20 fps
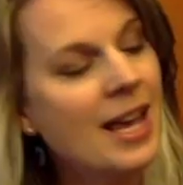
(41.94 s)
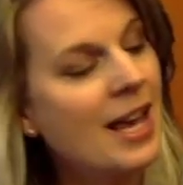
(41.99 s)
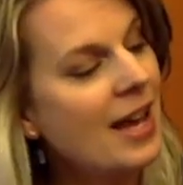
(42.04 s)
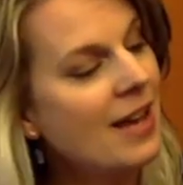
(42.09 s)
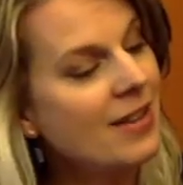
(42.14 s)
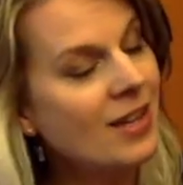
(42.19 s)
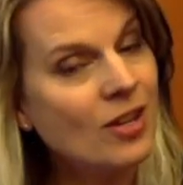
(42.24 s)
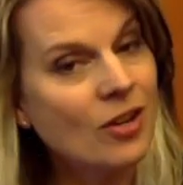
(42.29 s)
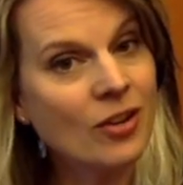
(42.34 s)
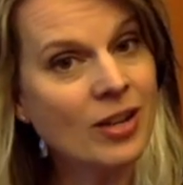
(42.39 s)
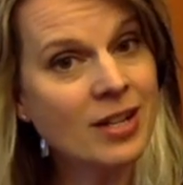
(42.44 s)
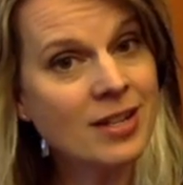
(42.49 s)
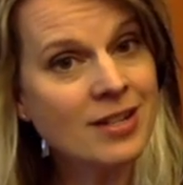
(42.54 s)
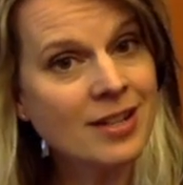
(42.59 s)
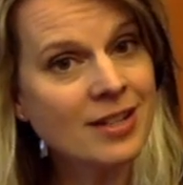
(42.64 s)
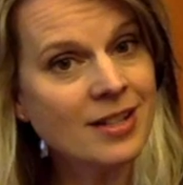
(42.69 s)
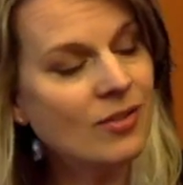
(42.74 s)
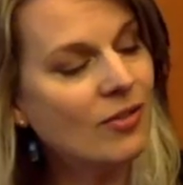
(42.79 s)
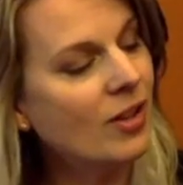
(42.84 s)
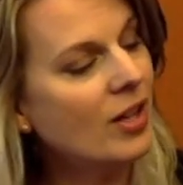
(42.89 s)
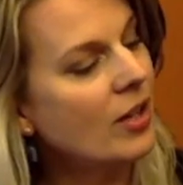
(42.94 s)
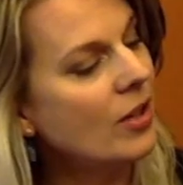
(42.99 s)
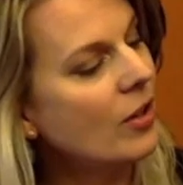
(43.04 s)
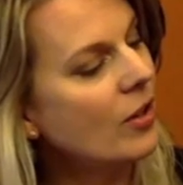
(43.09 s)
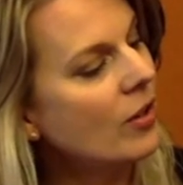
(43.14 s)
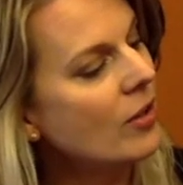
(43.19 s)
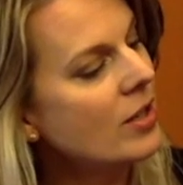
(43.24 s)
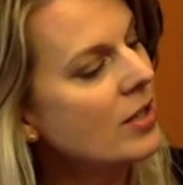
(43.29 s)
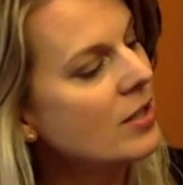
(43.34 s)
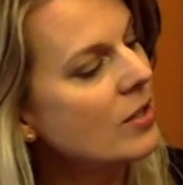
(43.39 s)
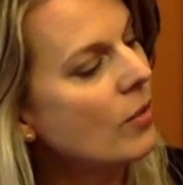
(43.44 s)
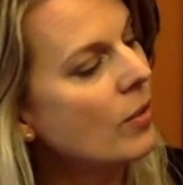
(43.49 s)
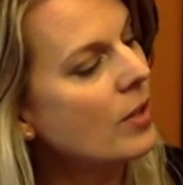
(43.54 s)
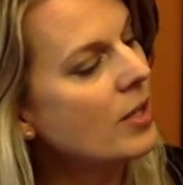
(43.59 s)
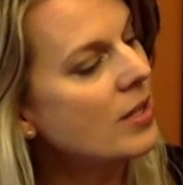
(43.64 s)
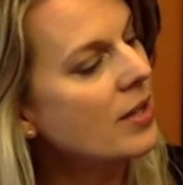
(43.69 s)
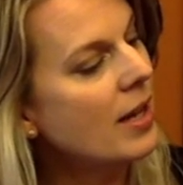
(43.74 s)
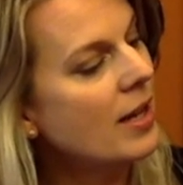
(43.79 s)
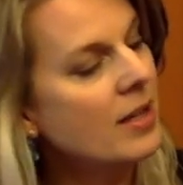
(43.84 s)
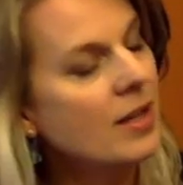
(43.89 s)
And then your index finger is going
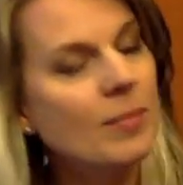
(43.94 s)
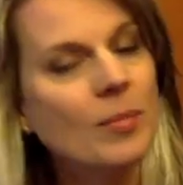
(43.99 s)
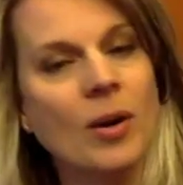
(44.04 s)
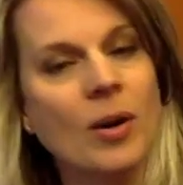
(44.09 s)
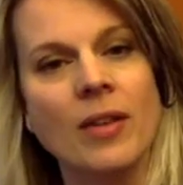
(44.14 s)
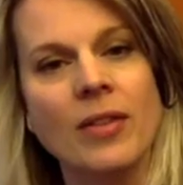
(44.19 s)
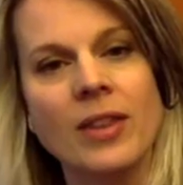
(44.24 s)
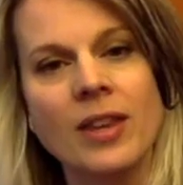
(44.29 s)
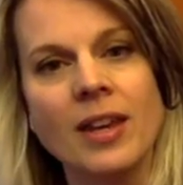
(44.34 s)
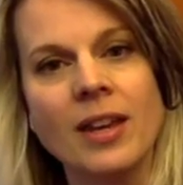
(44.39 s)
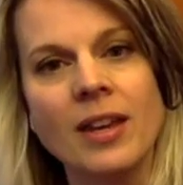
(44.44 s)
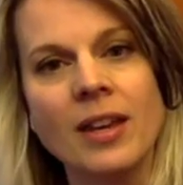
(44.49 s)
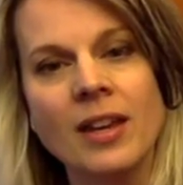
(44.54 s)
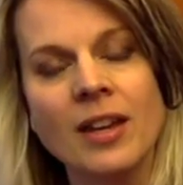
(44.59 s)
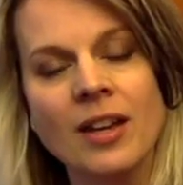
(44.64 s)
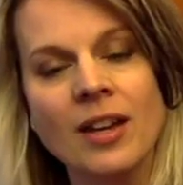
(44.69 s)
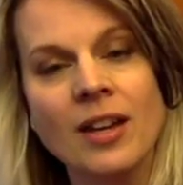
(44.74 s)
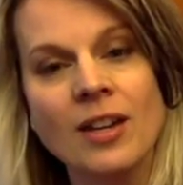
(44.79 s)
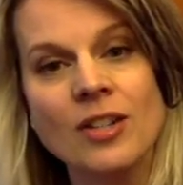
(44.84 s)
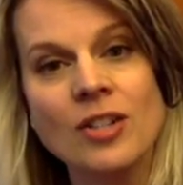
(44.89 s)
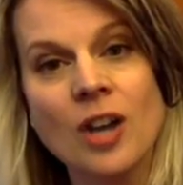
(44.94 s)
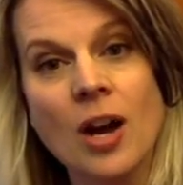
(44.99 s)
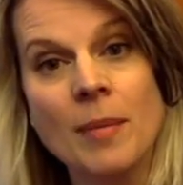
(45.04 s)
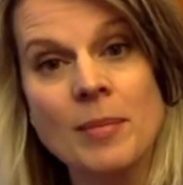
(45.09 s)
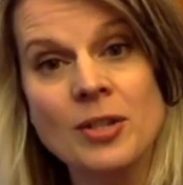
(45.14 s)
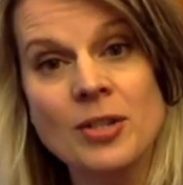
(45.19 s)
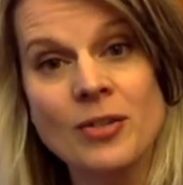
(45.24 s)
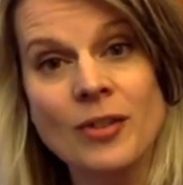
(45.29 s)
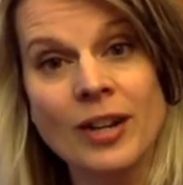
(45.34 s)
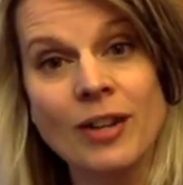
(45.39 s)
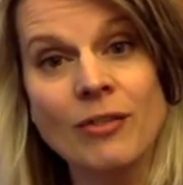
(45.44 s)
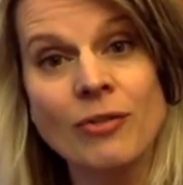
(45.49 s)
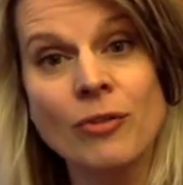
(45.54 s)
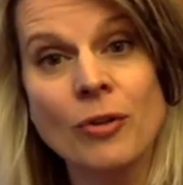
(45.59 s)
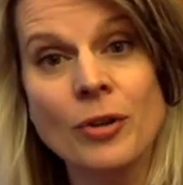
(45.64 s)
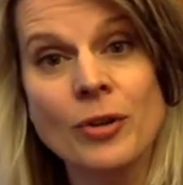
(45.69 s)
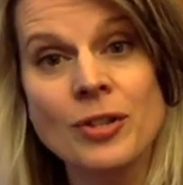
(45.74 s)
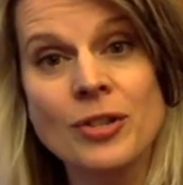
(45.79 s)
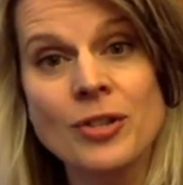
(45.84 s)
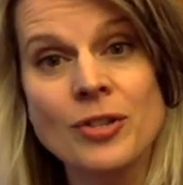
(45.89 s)
to end up on the top string,
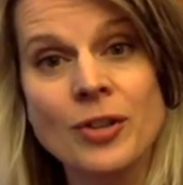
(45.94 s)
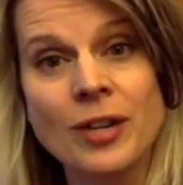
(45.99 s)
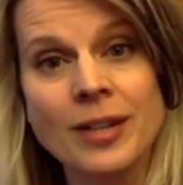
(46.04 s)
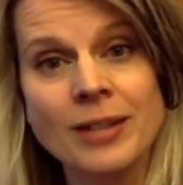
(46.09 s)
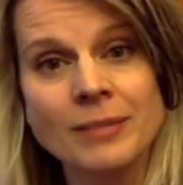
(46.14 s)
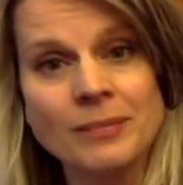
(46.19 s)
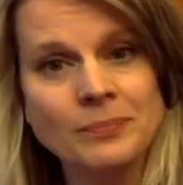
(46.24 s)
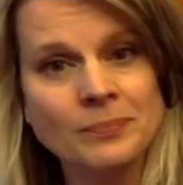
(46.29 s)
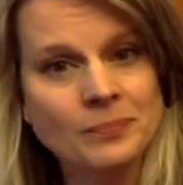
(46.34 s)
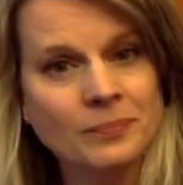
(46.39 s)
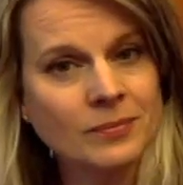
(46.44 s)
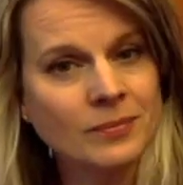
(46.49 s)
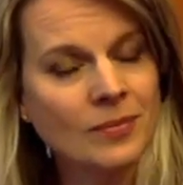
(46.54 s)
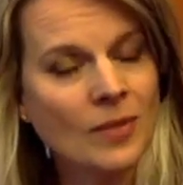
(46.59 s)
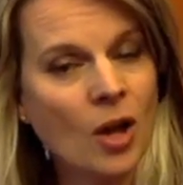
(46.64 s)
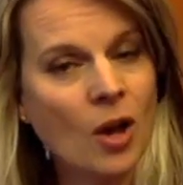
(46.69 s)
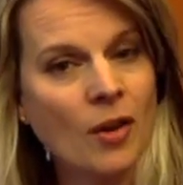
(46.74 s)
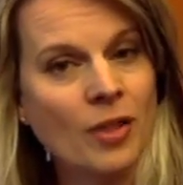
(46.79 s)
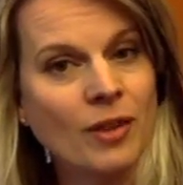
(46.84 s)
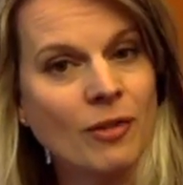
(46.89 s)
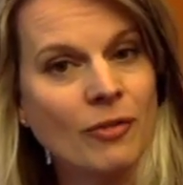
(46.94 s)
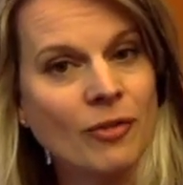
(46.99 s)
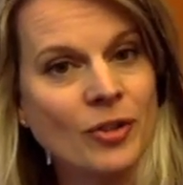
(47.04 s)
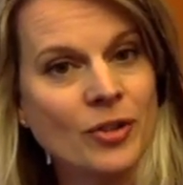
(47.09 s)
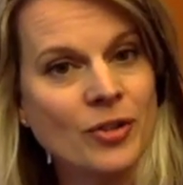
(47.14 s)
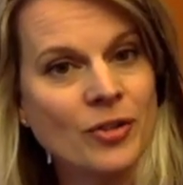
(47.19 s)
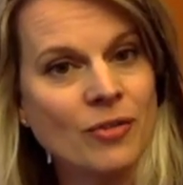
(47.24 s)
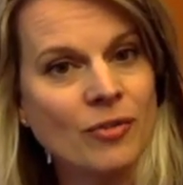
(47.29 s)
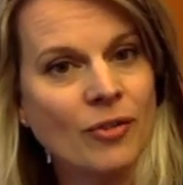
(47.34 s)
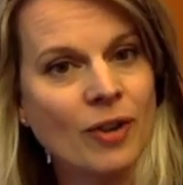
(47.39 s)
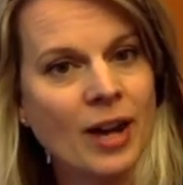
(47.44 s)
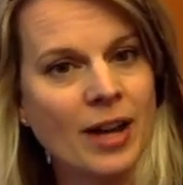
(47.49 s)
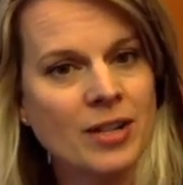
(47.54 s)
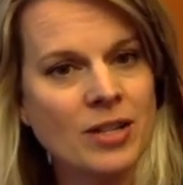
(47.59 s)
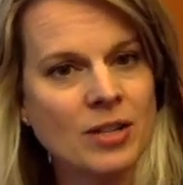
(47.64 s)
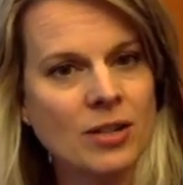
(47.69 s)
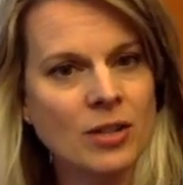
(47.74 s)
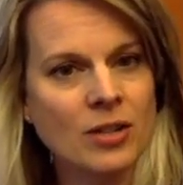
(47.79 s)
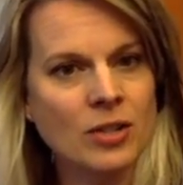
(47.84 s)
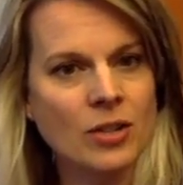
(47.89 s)
fourth string, on the first fret.
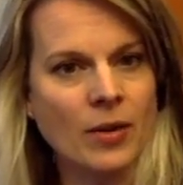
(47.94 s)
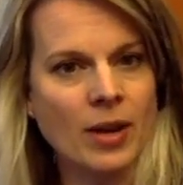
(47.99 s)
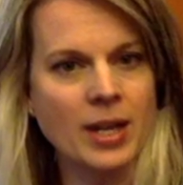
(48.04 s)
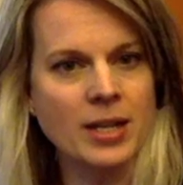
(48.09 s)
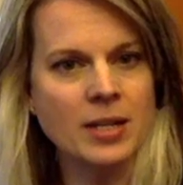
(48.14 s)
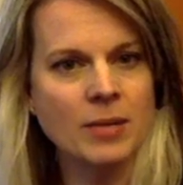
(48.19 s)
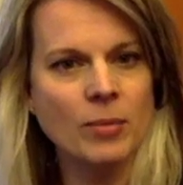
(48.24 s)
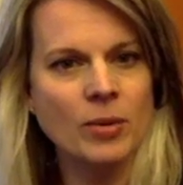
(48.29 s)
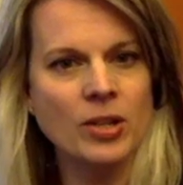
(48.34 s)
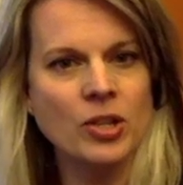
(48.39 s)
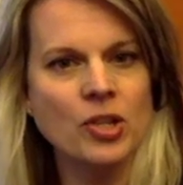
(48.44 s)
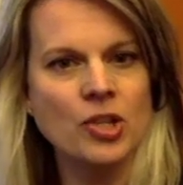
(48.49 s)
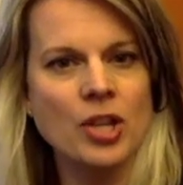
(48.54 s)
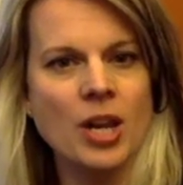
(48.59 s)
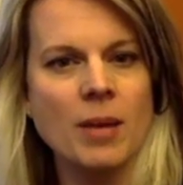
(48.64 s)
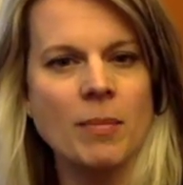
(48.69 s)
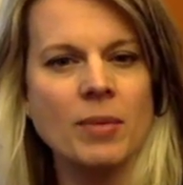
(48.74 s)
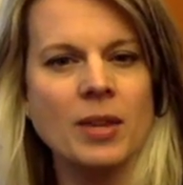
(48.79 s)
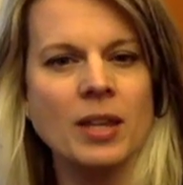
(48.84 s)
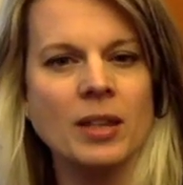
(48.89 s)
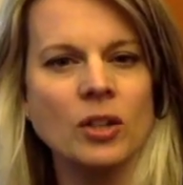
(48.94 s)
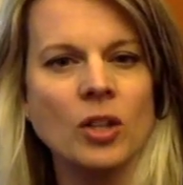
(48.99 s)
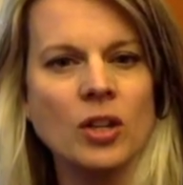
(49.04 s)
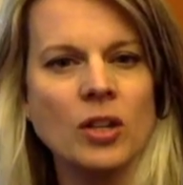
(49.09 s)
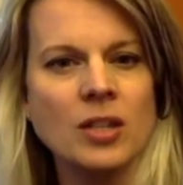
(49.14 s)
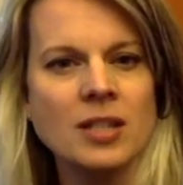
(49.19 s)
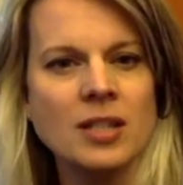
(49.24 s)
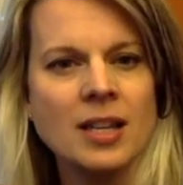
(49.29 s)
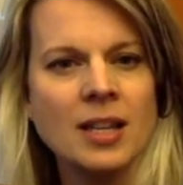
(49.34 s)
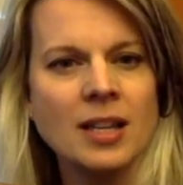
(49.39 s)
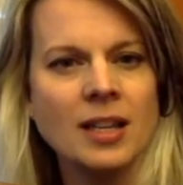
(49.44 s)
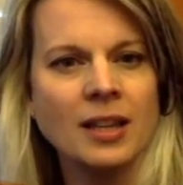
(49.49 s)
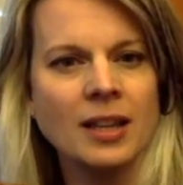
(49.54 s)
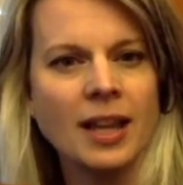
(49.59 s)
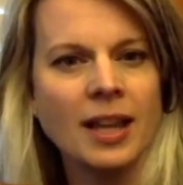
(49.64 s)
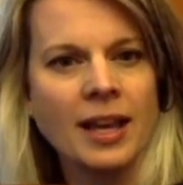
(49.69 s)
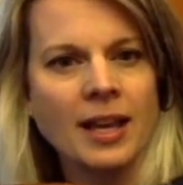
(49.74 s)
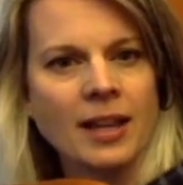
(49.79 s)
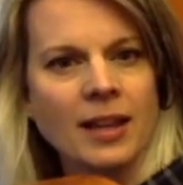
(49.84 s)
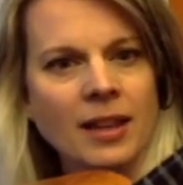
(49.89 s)
So you end up with a shape that looks
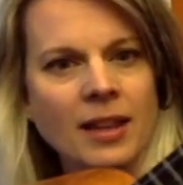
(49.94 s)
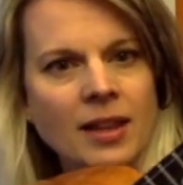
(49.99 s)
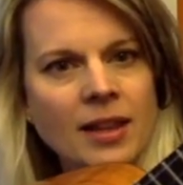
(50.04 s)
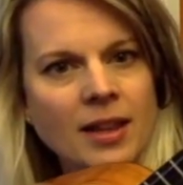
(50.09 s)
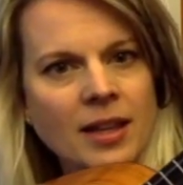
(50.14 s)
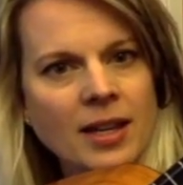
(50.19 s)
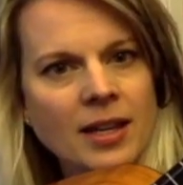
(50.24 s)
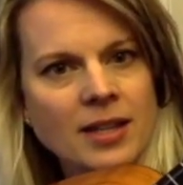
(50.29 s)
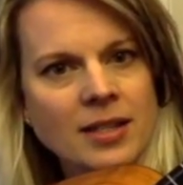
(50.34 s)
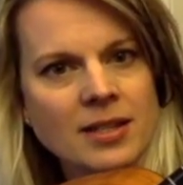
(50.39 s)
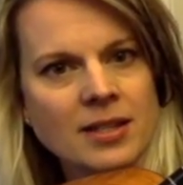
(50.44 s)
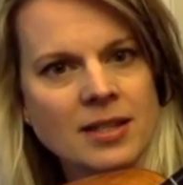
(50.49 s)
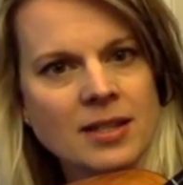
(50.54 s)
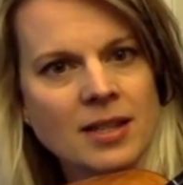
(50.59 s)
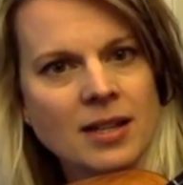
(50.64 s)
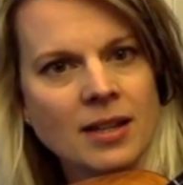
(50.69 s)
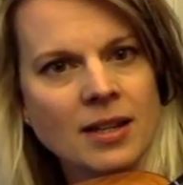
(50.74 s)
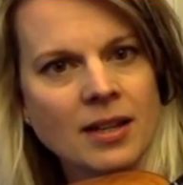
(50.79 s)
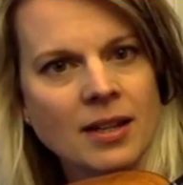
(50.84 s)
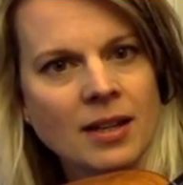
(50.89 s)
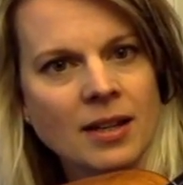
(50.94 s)
like this.